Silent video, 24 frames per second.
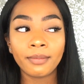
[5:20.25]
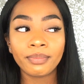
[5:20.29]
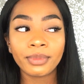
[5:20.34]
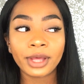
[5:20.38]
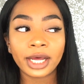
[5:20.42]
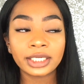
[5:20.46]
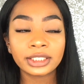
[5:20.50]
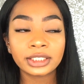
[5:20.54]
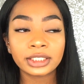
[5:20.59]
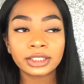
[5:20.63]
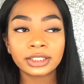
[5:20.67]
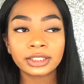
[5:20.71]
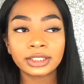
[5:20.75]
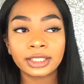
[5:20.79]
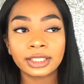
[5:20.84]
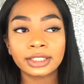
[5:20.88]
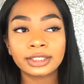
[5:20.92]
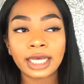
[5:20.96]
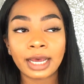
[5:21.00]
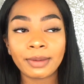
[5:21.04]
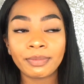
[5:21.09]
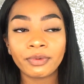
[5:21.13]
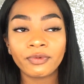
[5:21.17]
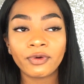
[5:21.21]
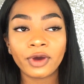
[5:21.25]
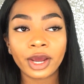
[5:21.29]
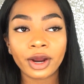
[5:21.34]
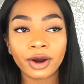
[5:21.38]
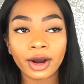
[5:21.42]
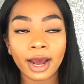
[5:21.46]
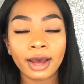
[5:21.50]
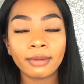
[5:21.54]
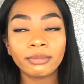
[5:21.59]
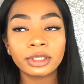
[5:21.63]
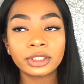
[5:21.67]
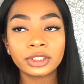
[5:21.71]
that's just the type of
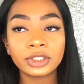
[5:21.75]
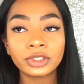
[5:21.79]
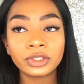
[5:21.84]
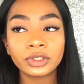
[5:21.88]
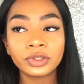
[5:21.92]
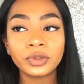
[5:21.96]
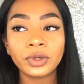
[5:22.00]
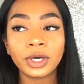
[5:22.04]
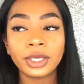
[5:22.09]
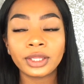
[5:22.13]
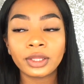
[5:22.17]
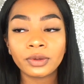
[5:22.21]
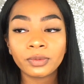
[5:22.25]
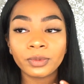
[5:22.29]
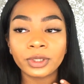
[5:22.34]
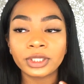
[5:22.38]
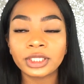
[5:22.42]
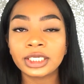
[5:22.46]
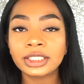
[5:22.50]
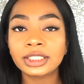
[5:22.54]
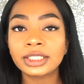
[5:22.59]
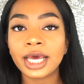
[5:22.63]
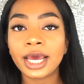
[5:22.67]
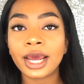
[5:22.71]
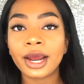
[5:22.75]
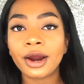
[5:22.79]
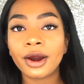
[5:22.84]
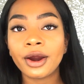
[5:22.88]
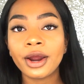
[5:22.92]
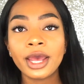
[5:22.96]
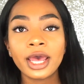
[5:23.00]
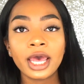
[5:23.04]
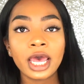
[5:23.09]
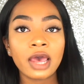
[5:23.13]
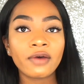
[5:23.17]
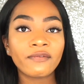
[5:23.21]
hair I'm into. And then with this
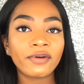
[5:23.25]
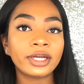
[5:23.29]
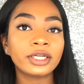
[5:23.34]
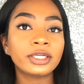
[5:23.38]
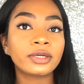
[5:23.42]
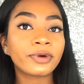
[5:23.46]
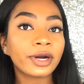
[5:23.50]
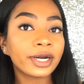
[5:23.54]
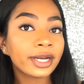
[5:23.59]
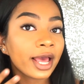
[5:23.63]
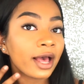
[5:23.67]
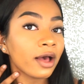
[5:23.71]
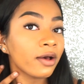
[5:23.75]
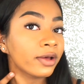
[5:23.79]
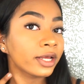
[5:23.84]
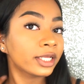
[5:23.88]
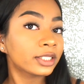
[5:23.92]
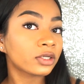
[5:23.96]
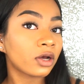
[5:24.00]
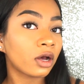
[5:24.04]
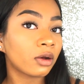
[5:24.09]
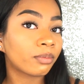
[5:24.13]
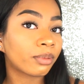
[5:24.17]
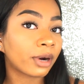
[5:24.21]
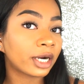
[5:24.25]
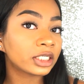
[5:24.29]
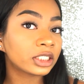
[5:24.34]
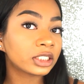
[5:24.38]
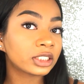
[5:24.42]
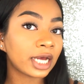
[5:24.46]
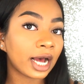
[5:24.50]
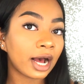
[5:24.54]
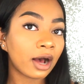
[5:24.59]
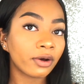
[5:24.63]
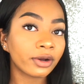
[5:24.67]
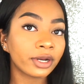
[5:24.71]
hair, right now it's all
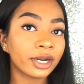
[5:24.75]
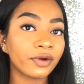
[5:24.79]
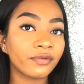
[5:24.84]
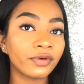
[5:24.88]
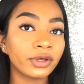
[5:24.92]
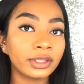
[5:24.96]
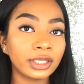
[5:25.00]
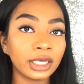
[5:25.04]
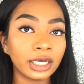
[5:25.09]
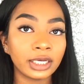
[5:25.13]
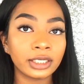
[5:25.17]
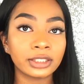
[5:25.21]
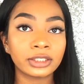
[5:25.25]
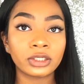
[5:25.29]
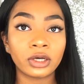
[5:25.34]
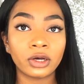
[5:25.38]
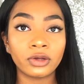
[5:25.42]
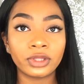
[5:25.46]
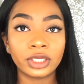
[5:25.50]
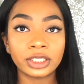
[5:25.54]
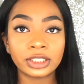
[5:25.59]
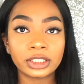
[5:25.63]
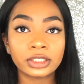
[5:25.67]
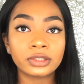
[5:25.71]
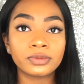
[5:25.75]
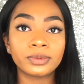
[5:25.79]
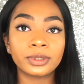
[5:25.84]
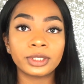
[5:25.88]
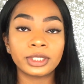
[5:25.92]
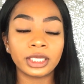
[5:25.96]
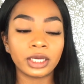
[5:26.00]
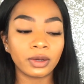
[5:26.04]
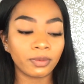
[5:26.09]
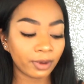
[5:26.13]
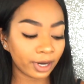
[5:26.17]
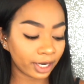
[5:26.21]
brushed out and everything, so this is
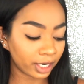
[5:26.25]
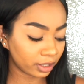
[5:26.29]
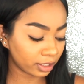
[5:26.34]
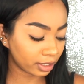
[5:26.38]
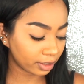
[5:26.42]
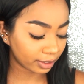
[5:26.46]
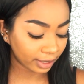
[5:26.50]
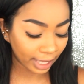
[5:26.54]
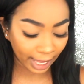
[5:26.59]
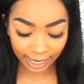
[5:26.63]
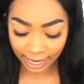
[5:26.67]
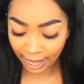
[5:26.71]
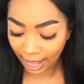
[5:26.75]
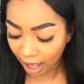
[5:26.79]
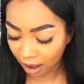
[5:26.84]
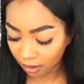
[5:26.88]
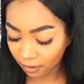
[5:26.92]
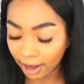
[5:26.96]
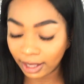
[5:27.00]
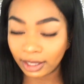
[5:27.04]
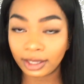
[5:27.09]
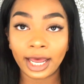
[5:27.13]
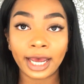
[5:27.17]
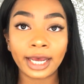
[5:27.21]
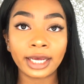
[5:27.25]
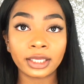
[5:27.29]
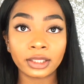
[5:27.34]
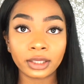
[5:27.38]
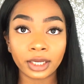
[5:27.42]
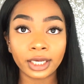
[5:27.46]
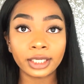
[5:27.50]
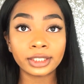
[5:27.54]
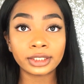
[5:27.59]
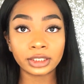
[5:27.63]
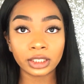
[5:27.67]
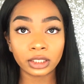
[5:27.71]
really what how I like
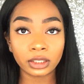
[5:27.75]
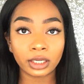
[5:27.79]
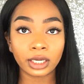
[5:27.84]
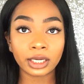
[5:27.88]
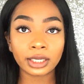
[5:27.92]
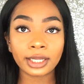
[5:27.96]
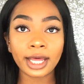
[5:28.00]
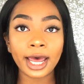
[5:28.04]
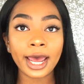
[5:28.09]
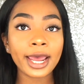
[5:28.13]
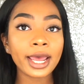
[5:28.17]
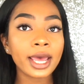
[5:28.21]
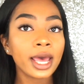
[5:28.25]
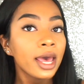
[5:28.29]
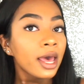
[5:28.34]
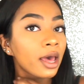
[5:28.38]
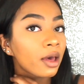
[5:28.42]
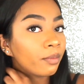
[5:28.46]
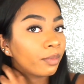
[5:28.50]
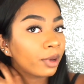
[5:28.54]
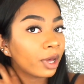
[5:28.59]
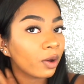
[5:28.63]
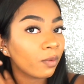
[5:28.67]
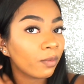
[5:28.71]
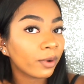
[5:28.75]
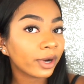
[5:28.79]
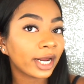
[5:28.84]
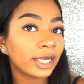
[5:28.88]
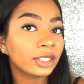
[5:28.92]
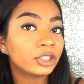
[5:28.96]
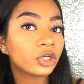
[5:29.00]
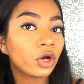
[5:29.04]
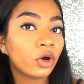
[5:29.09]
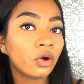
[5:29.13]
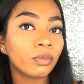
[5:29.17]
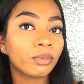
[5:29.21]
it to look like. But when
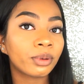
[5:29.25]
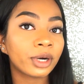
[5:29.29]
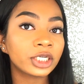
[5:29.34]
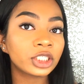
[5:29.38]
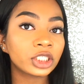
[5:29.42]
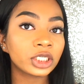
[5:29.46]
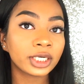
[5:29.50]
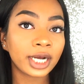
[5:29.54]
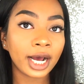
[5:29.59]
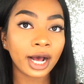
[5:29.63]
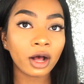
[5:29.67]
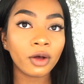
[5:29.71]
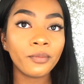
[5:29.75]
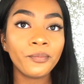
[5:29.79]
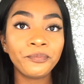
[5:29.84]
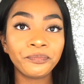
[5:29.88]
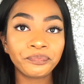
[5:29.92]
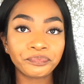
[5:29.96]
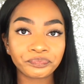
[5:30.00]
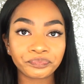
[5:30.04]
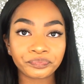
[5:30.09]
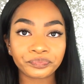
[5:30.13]
I don't brush it out,